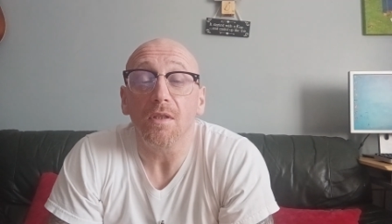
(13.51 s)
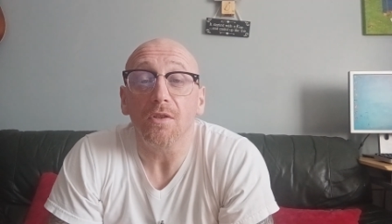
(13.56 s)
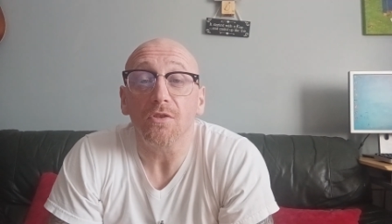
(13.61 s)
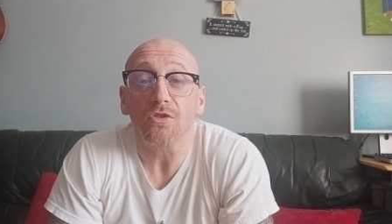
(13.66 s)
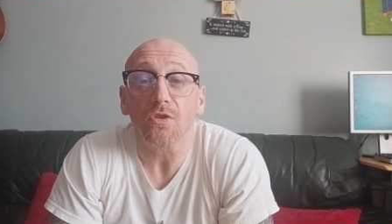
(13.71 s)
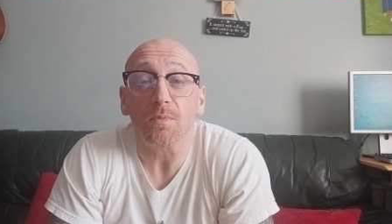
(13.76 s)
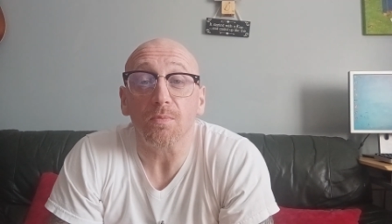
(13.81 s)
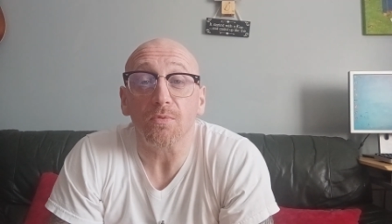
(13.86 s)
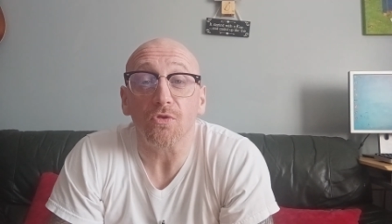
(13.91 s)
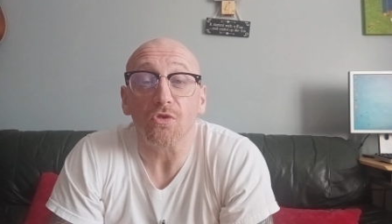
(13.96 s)

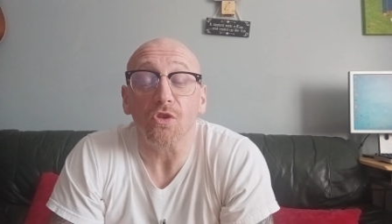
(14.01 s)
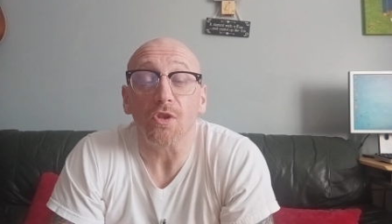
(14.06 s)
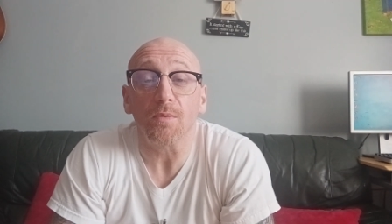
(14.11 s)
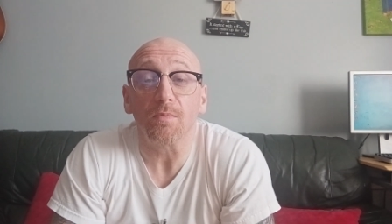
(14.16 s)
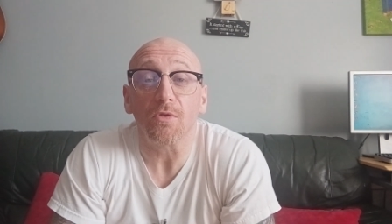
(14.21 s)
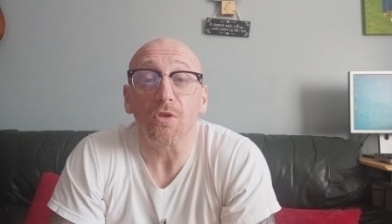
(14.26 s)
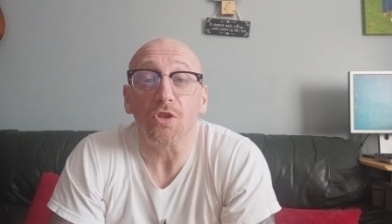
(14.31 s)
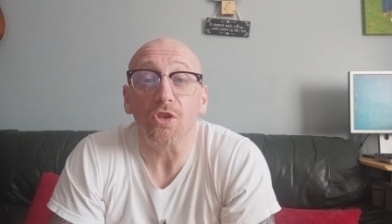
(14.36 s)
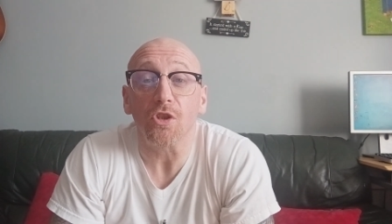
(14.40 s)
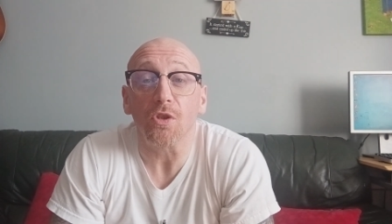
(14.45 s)
subscribe
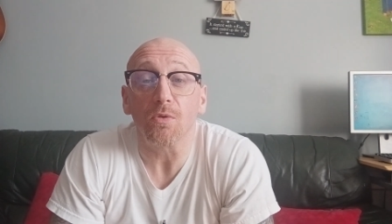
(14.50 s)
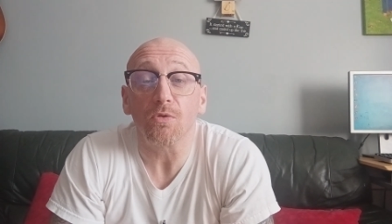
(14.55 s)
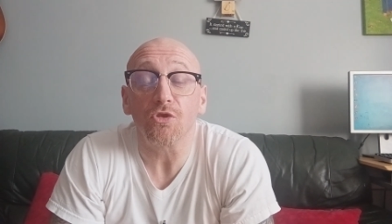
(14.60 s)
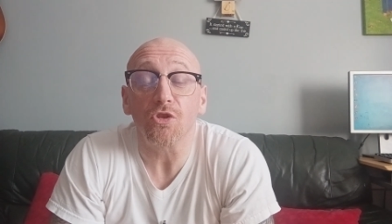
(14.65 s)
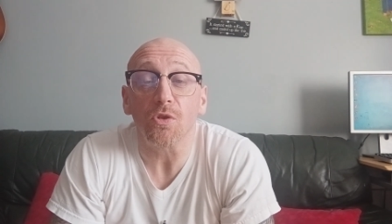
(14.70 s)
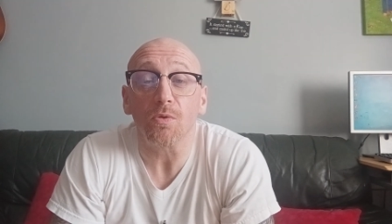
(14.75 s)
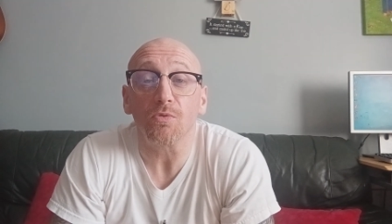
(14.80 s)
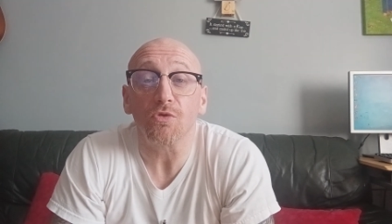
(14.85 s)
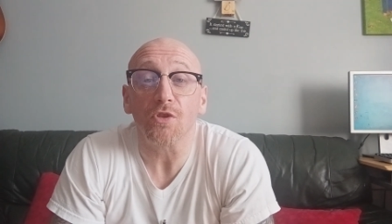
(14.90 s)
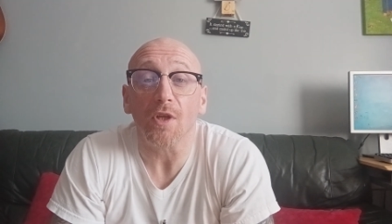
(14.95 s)
to the
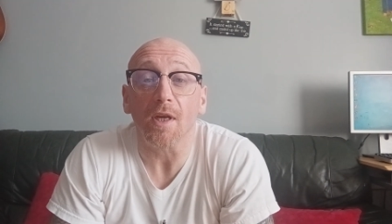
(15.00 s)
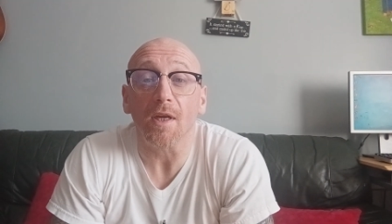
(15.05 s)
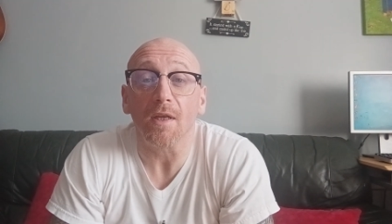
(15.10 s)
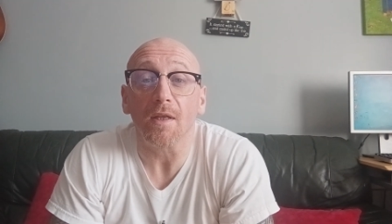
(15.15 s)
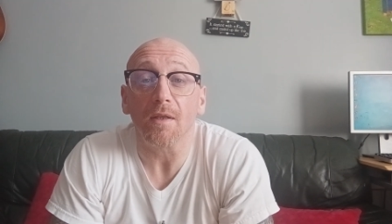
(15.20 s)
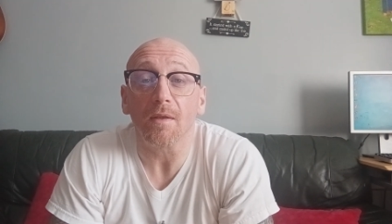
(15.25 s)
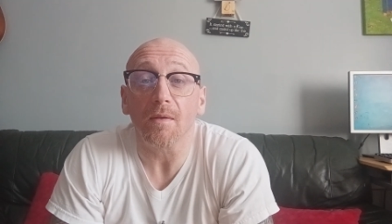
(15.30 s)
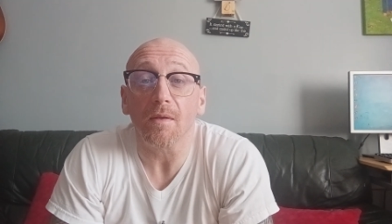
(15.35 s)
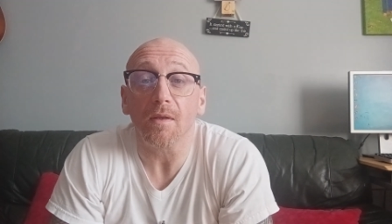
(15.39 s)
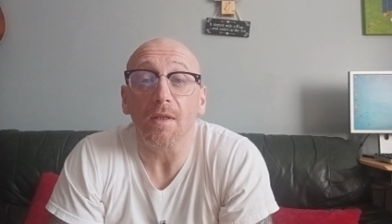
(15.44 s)
YouTube
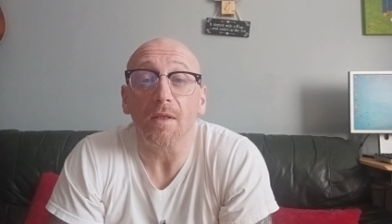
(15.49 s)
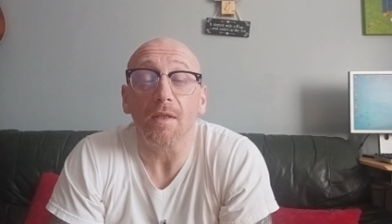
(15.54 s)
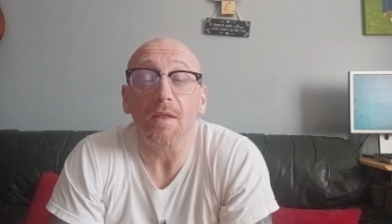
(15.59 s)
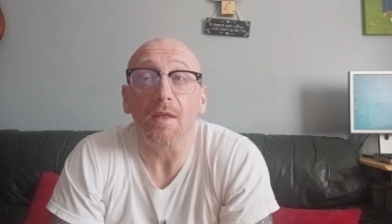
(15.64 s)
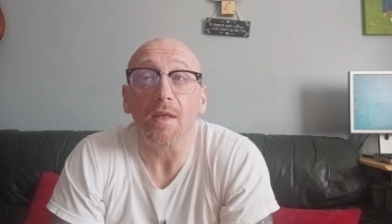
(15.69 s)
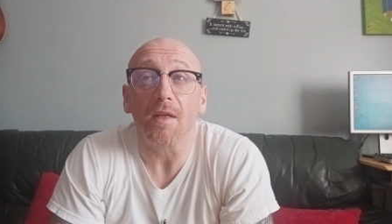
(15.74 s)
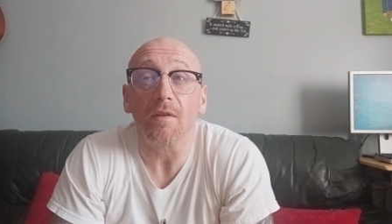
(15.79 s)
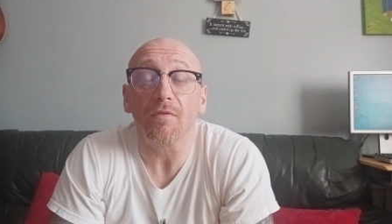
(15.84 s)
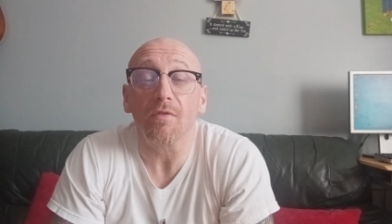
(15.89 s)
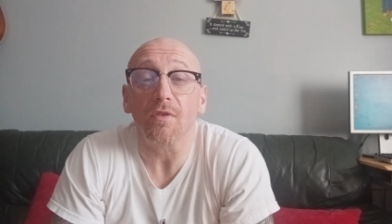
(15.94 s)
channel in
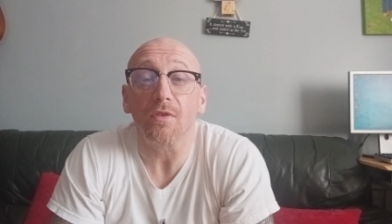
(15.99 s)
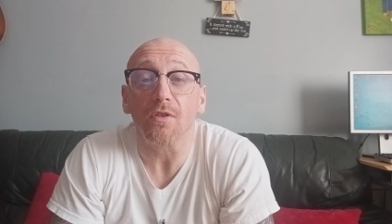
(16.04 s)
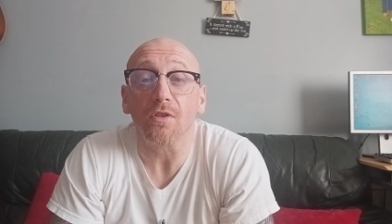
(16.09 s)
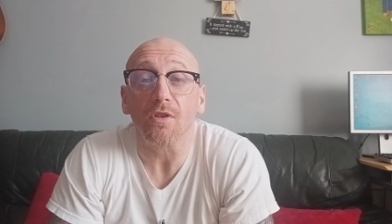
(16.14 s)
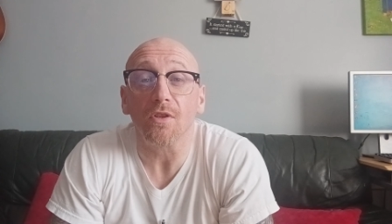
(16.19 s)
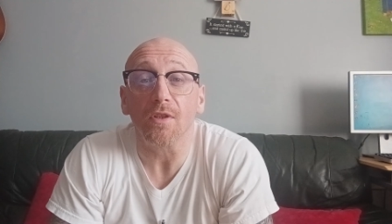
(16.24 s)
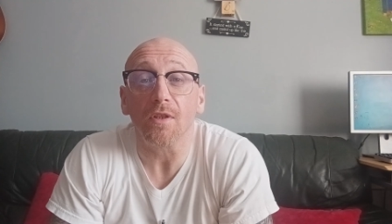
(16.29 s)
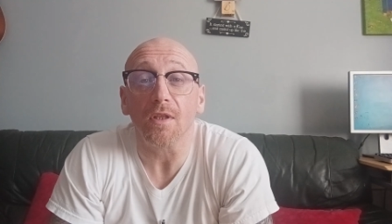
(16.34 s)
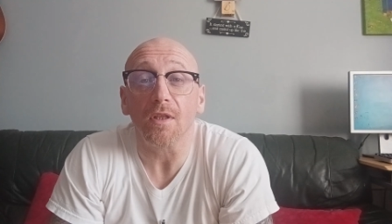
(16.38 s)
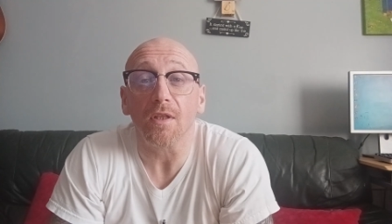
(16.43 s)
an effort to
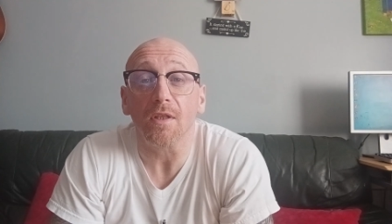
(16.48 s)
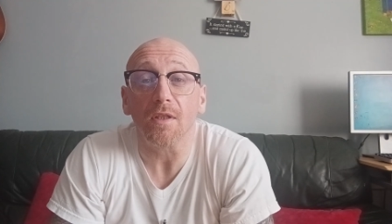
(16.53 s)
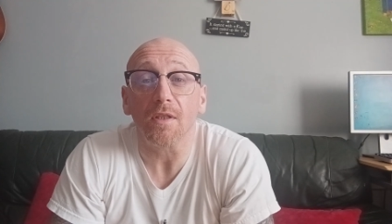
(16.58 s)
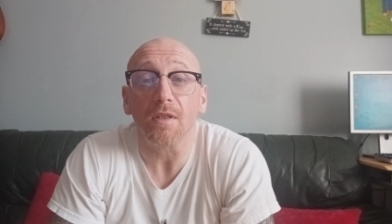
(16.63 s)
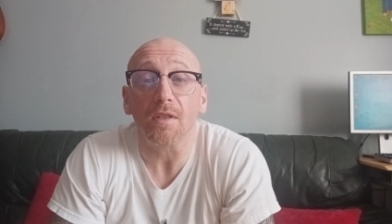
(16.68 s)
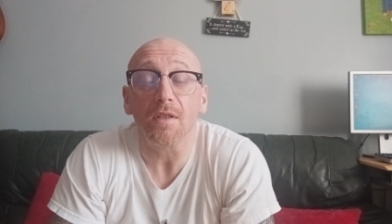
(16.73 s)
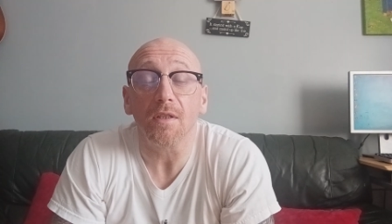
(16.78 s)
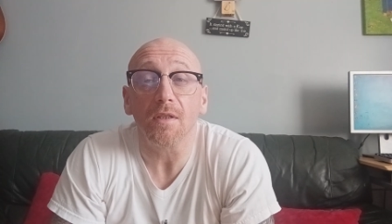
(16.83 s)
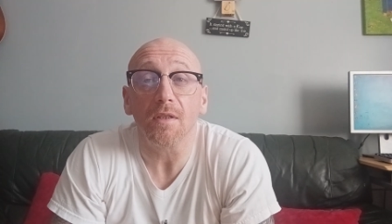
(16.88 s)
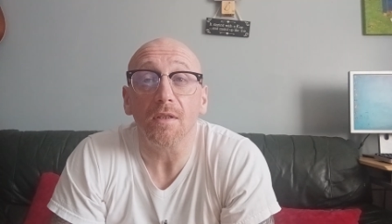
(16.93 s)
kind of
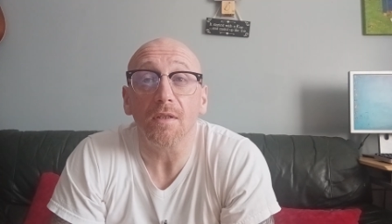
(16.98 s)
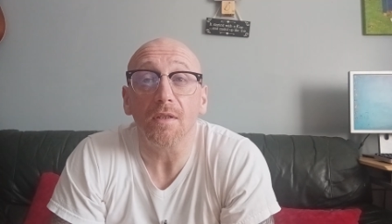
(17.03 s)
like